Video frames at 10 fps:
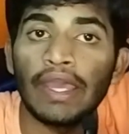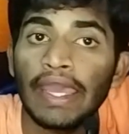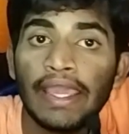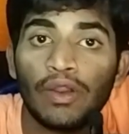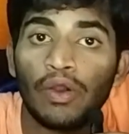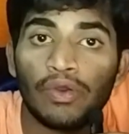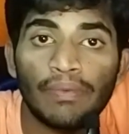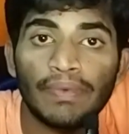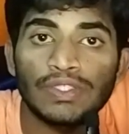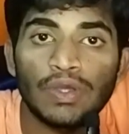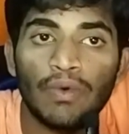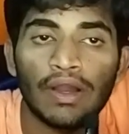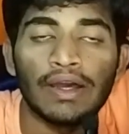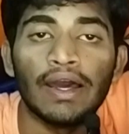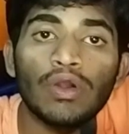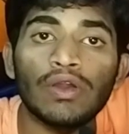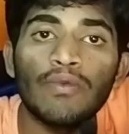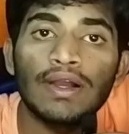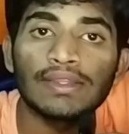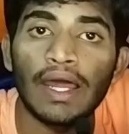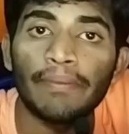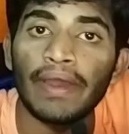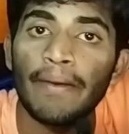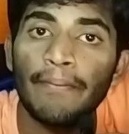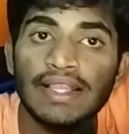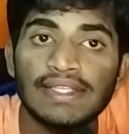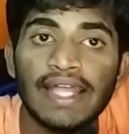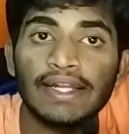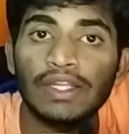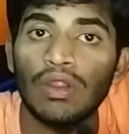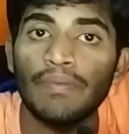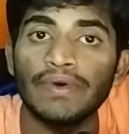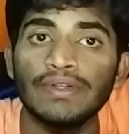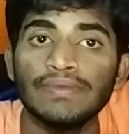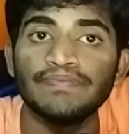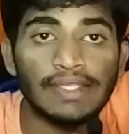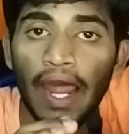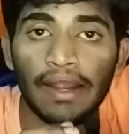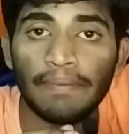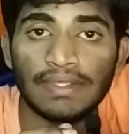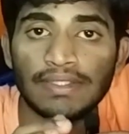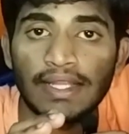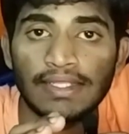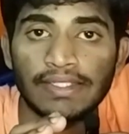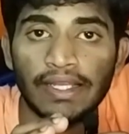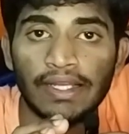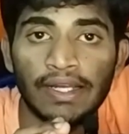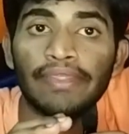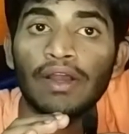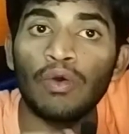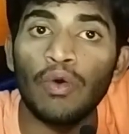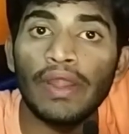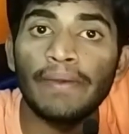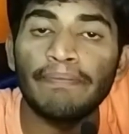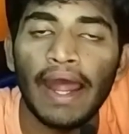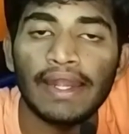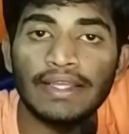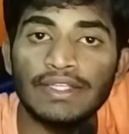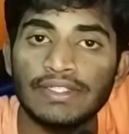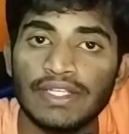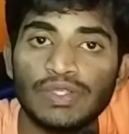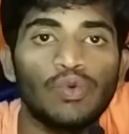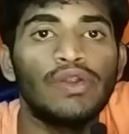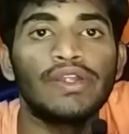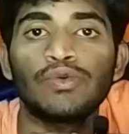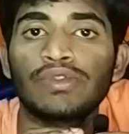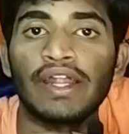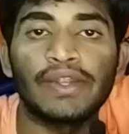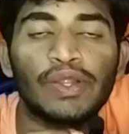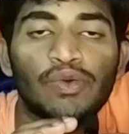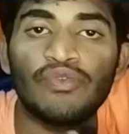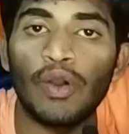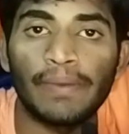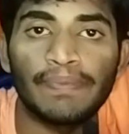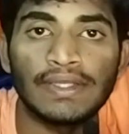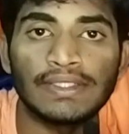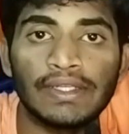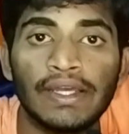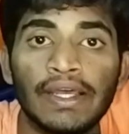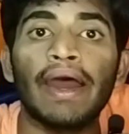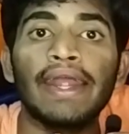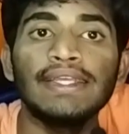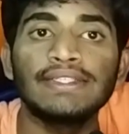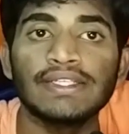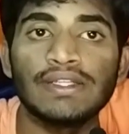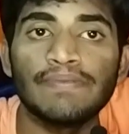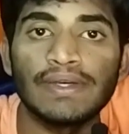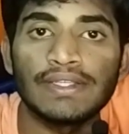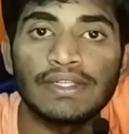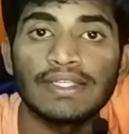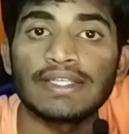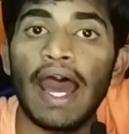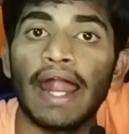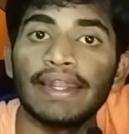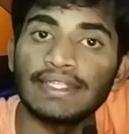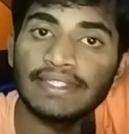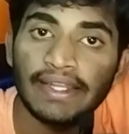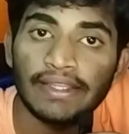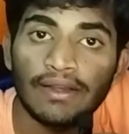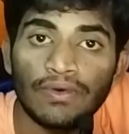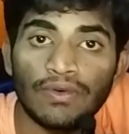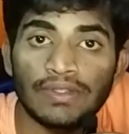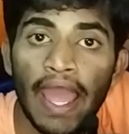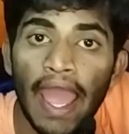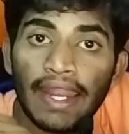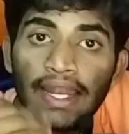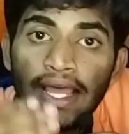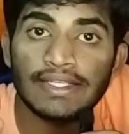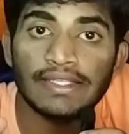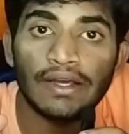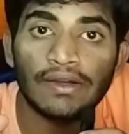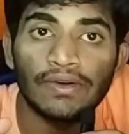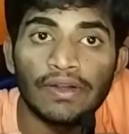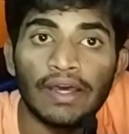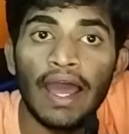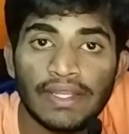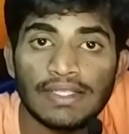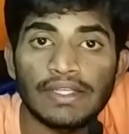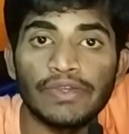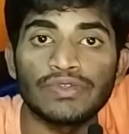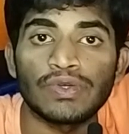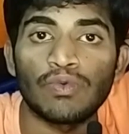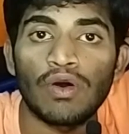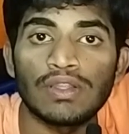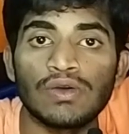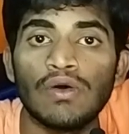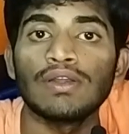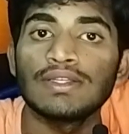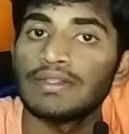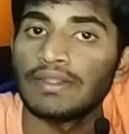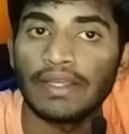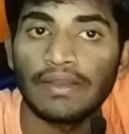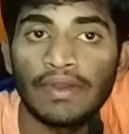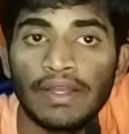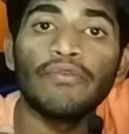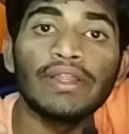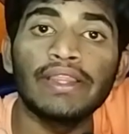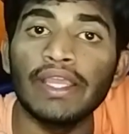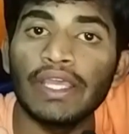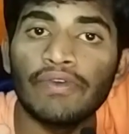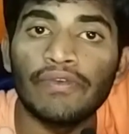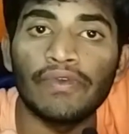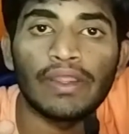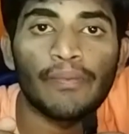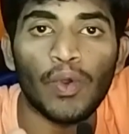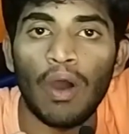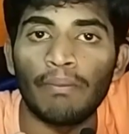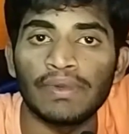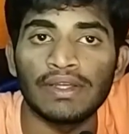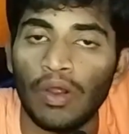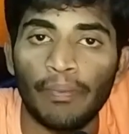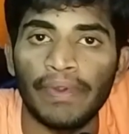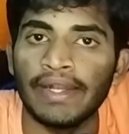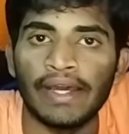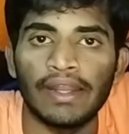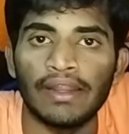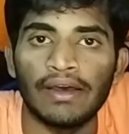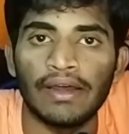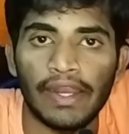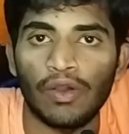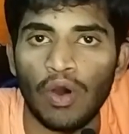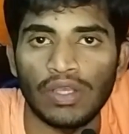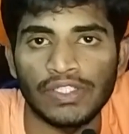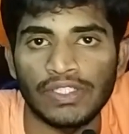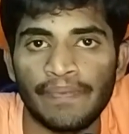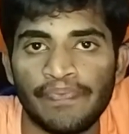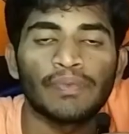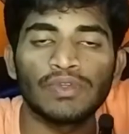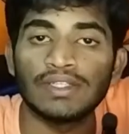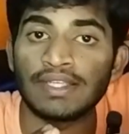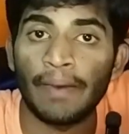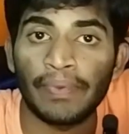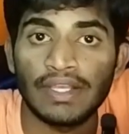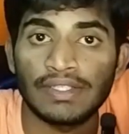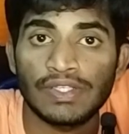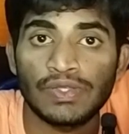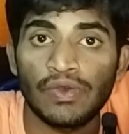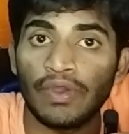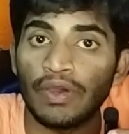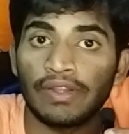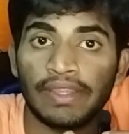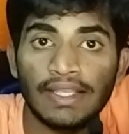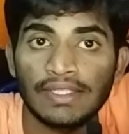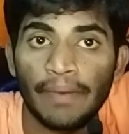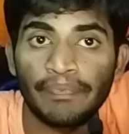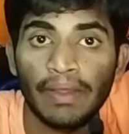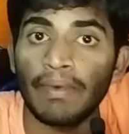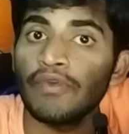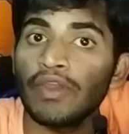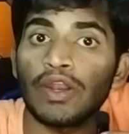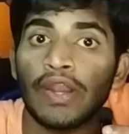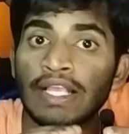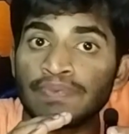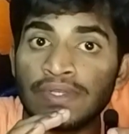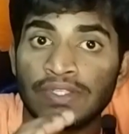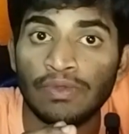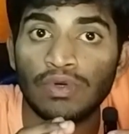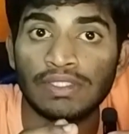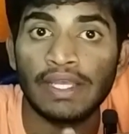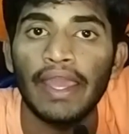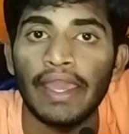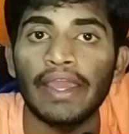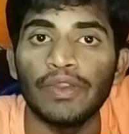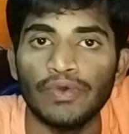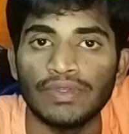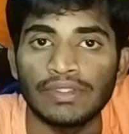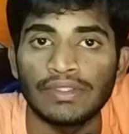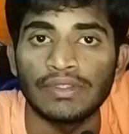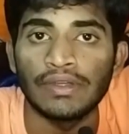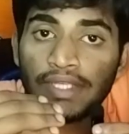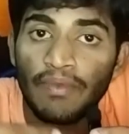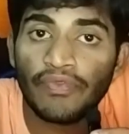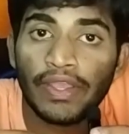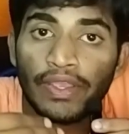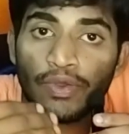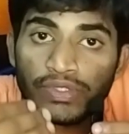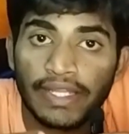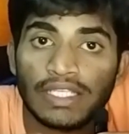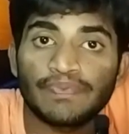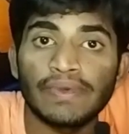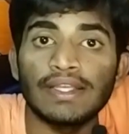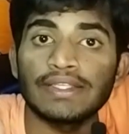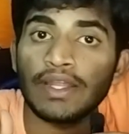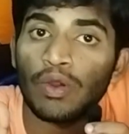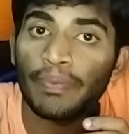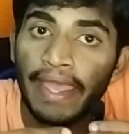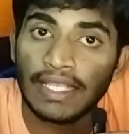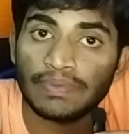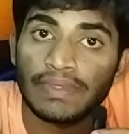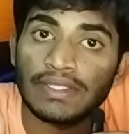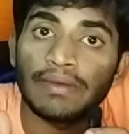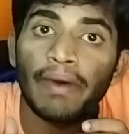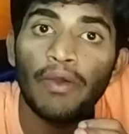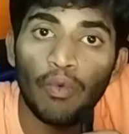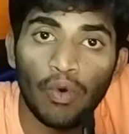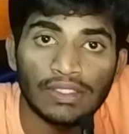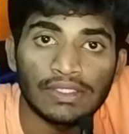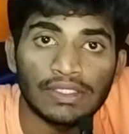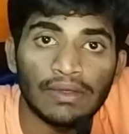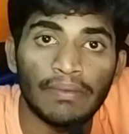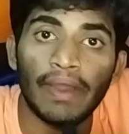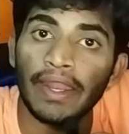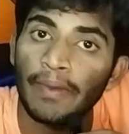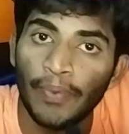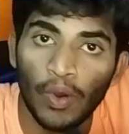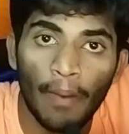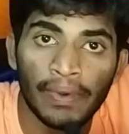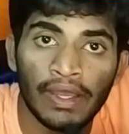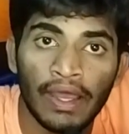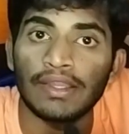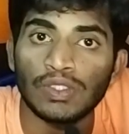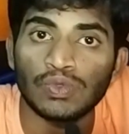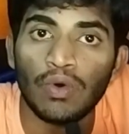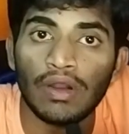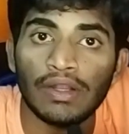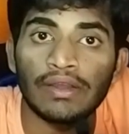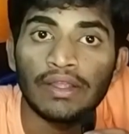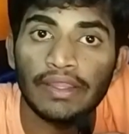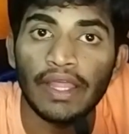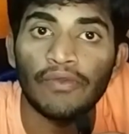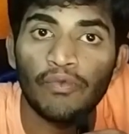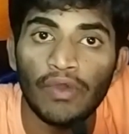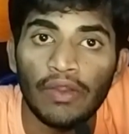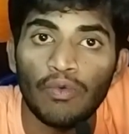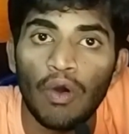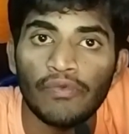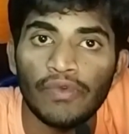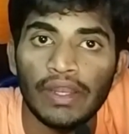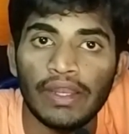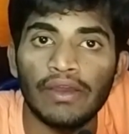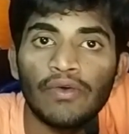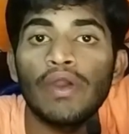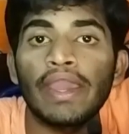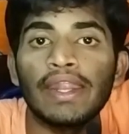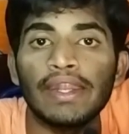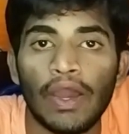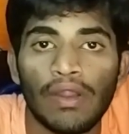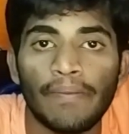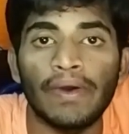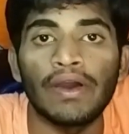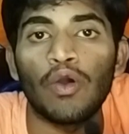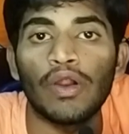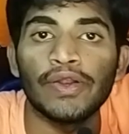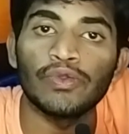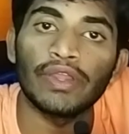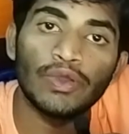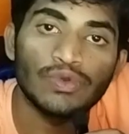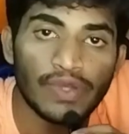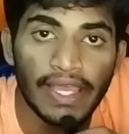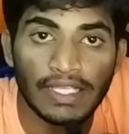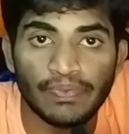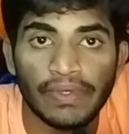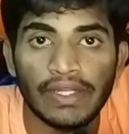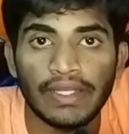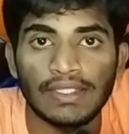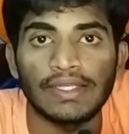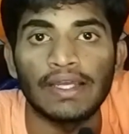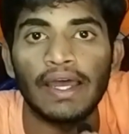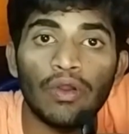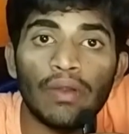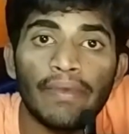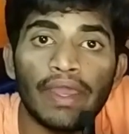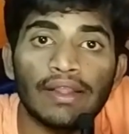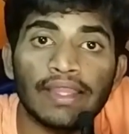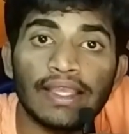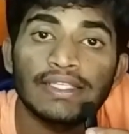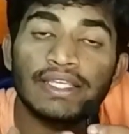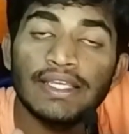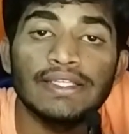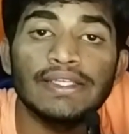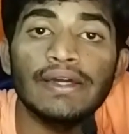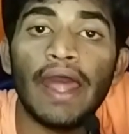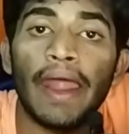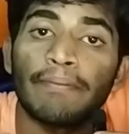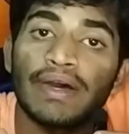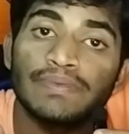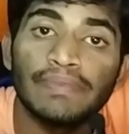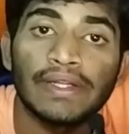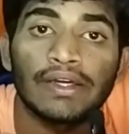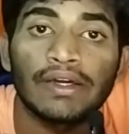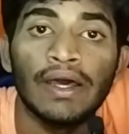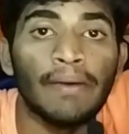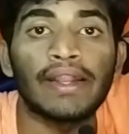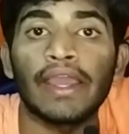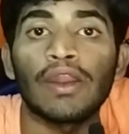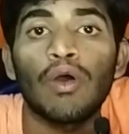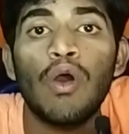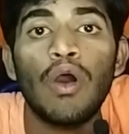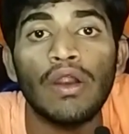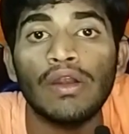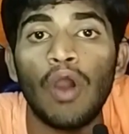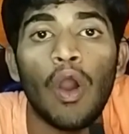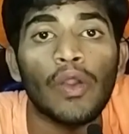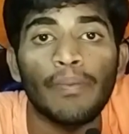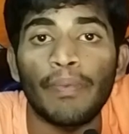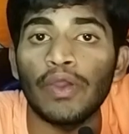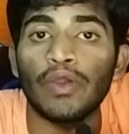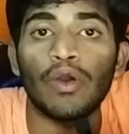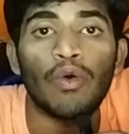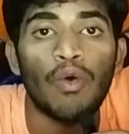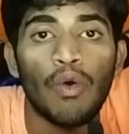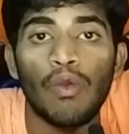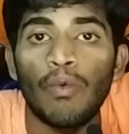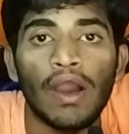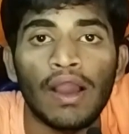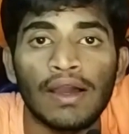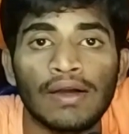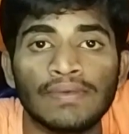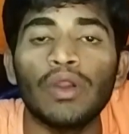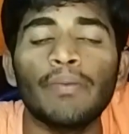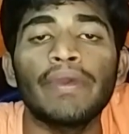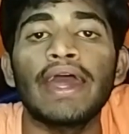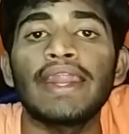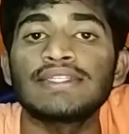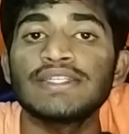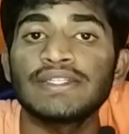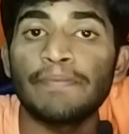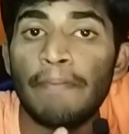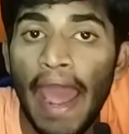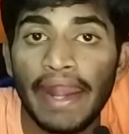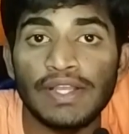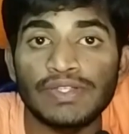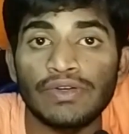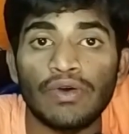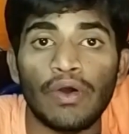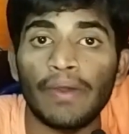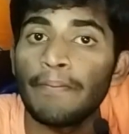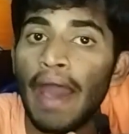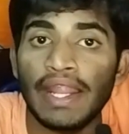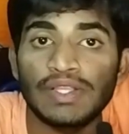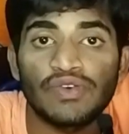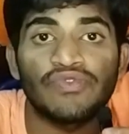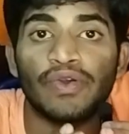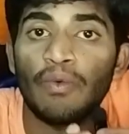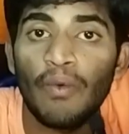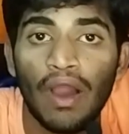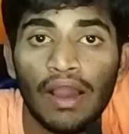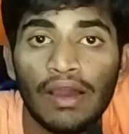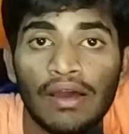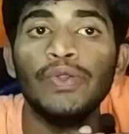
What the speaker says: AI cannot replace your work. Total work done by a main stack developer is 100%, let's say, and the coding part is just only to 30 to 40%. The remaining 60% is understanding the code, analyzing the code, experience the user wants, what is the thing. Everything given with the prompt cannot be done at any cost. Suppose in some cases we're gonna think something, but we cannot express in words. AI can use. Some of the user experience cannot be expressed by words, by any prompt, and that's what then where what we need, who can develop according to the user experience. They're gonna make things easier and much better, but cannot occupy your whole work. It's gonna be an assistant manager or a manager for your work.